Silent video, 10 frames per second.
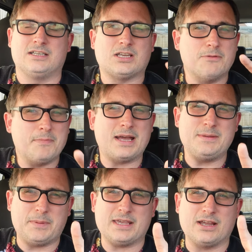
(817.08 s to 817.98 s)
So
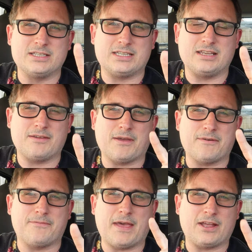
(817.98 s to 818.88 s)
maybe I didn't give it
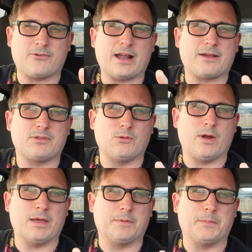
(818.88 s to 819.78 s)
a fair crack of the whip,